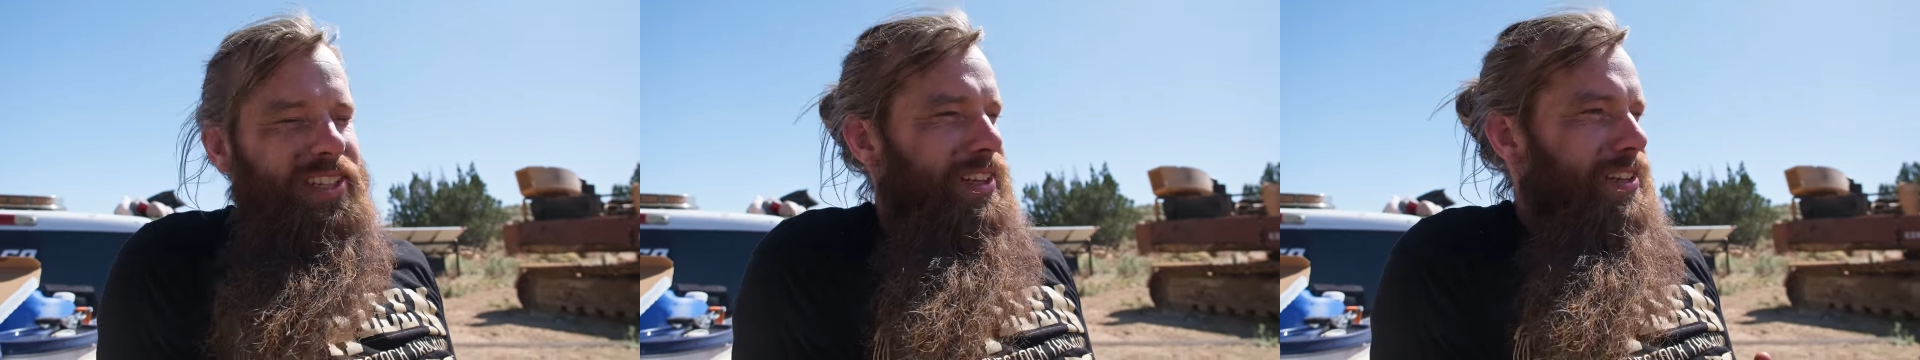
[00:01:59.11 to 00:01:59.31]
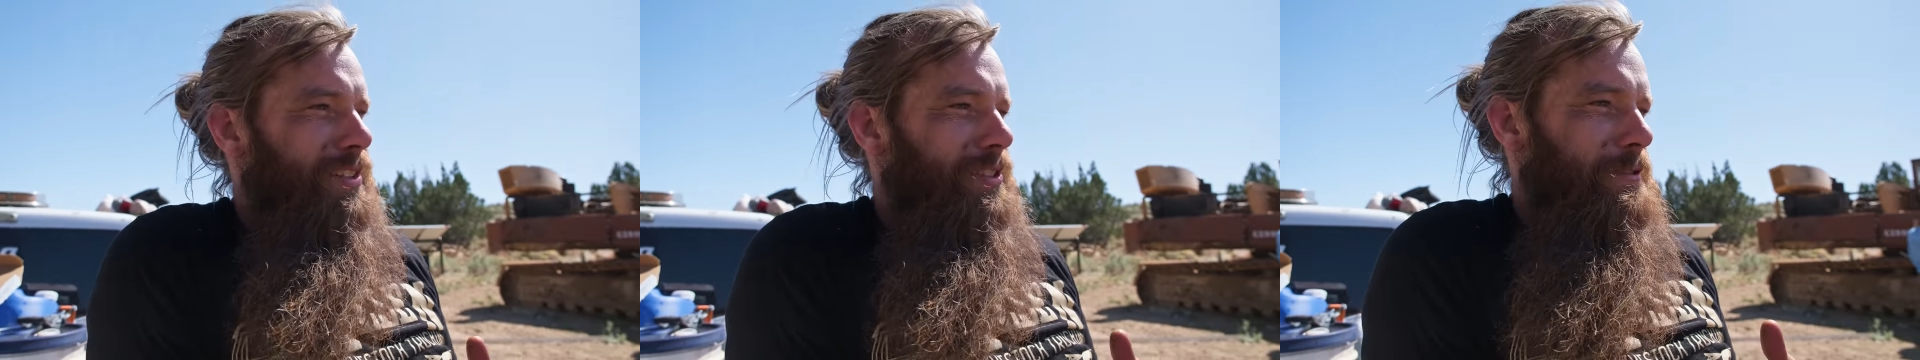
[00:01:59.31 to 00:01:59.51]

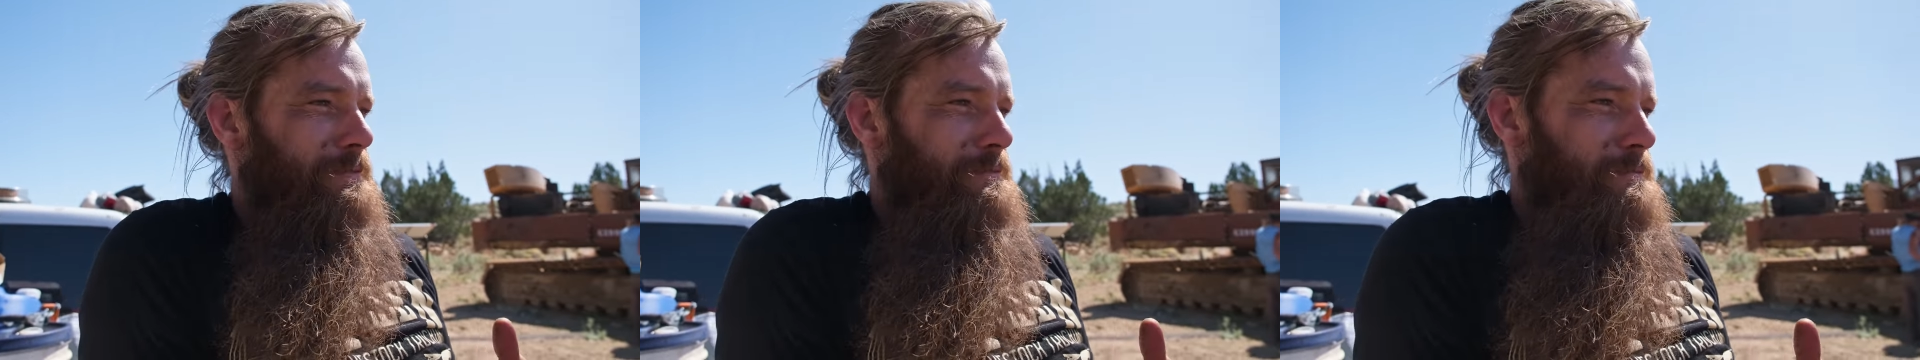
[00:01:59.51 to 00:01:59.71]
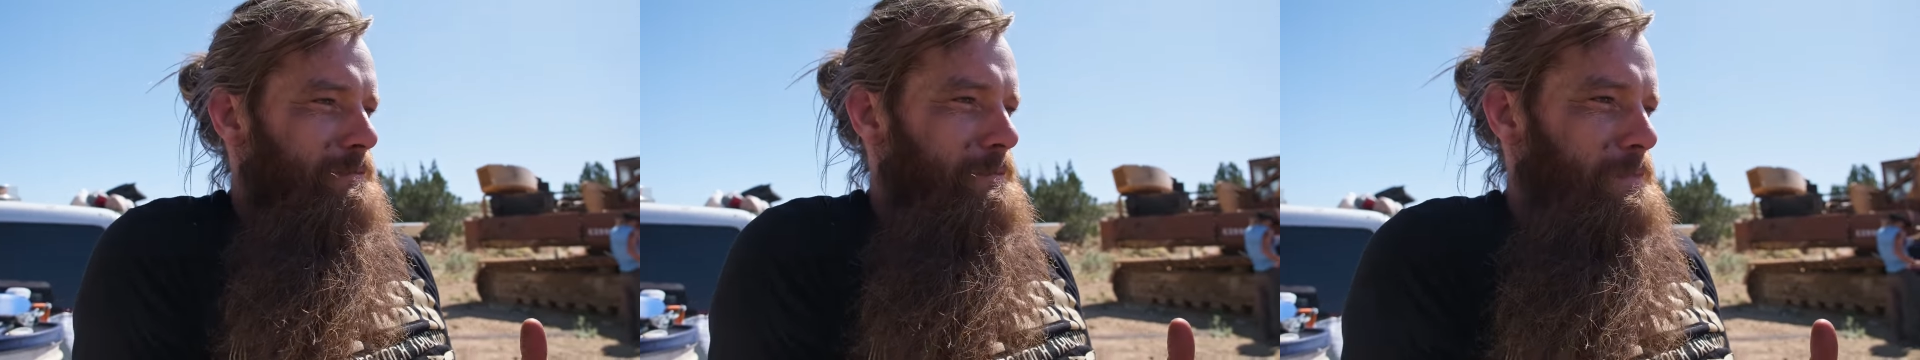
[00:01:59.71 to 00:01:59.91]
like this,
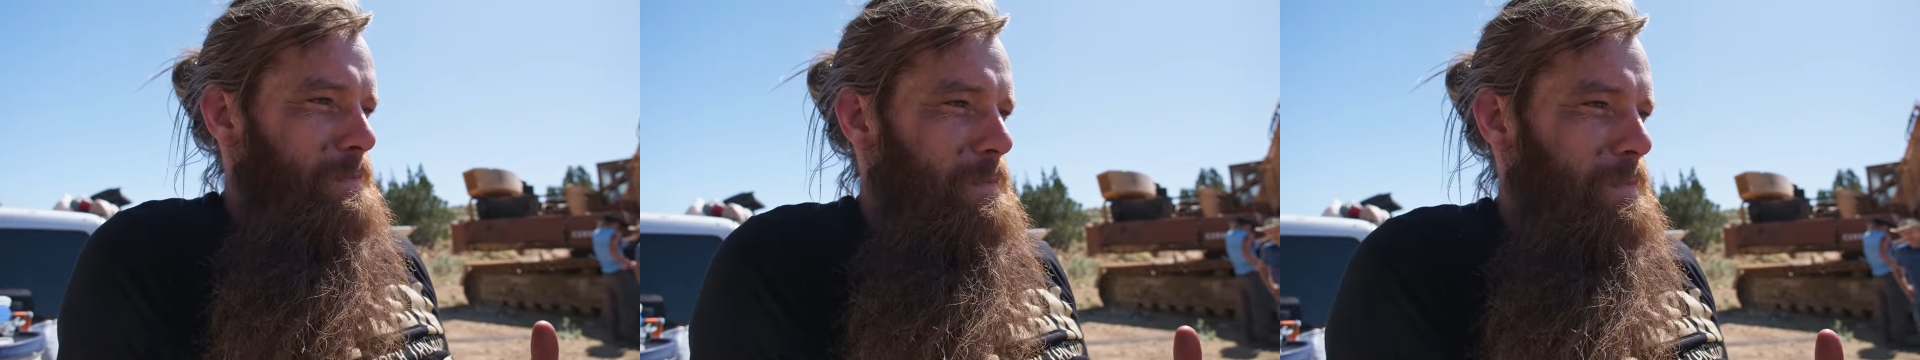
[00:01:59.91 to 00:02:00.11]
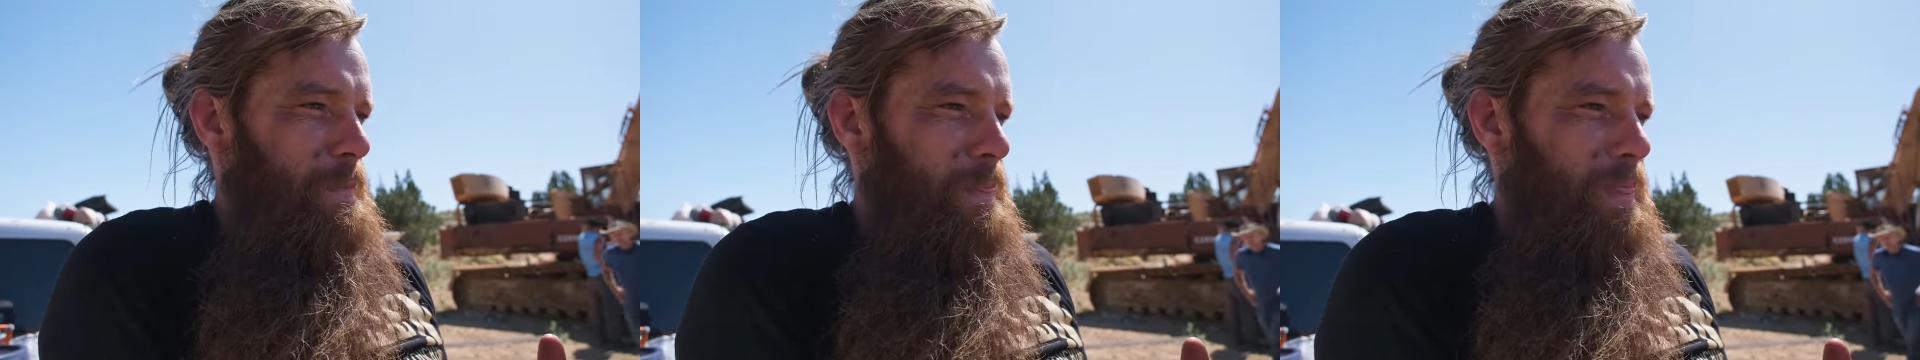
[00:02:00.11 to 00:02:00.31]

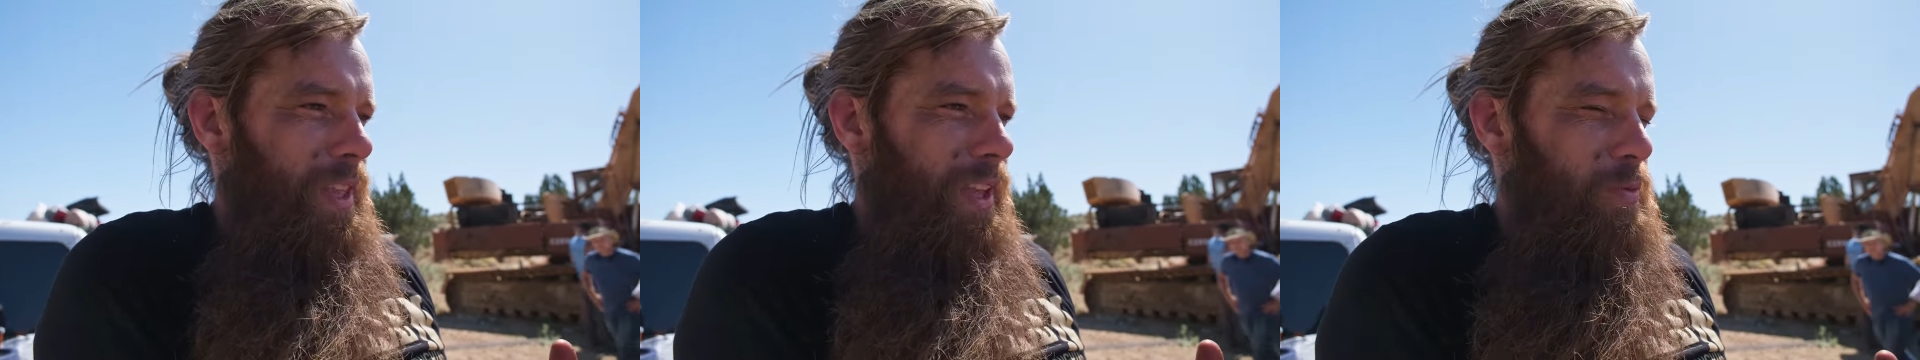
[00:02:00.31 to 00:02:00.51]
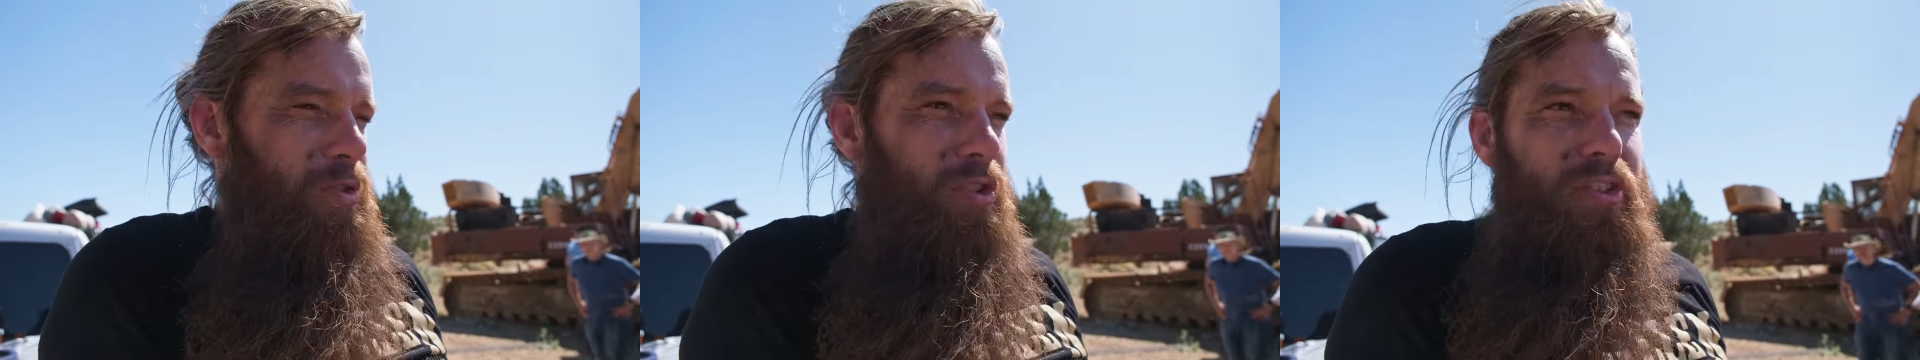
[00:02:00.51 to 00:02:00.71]

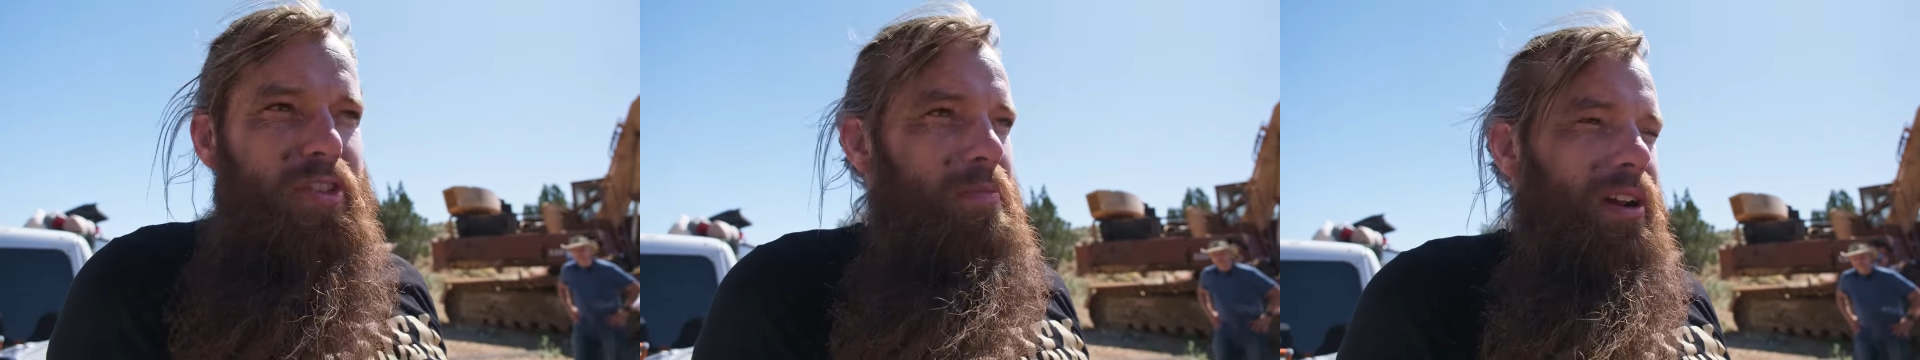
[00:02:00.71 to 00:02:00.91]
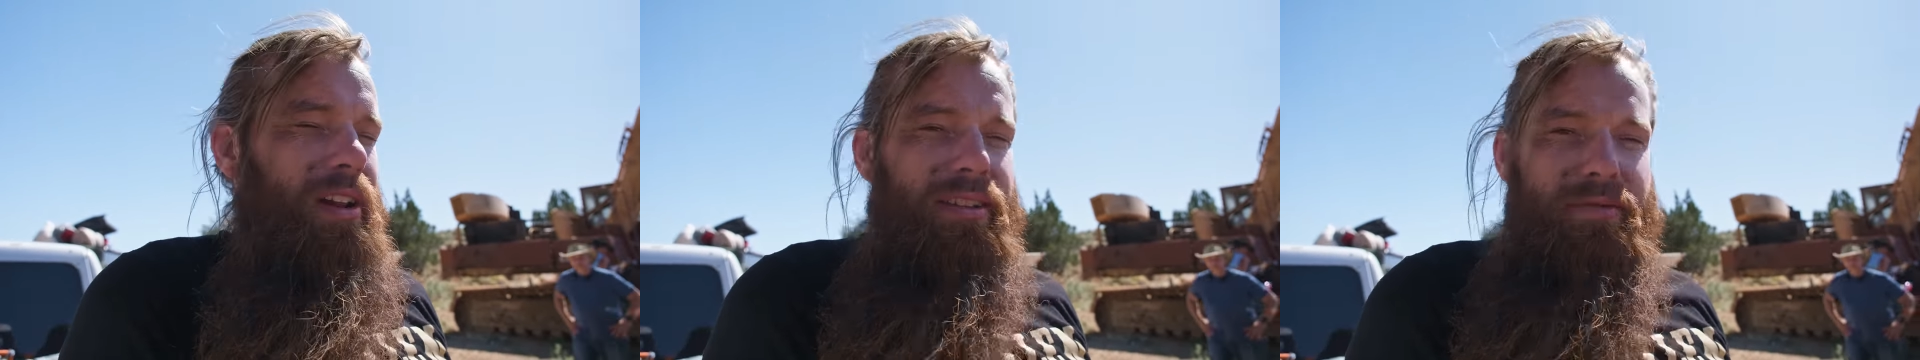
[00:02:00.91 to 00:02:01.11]
when you're in the
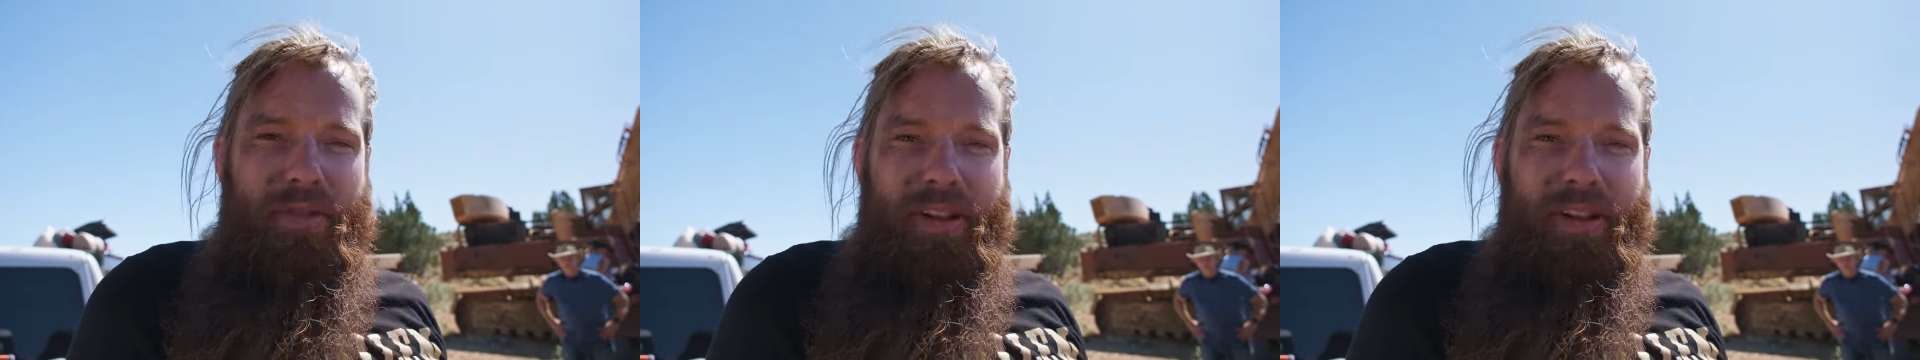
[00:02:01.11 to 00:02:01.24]
middle of them,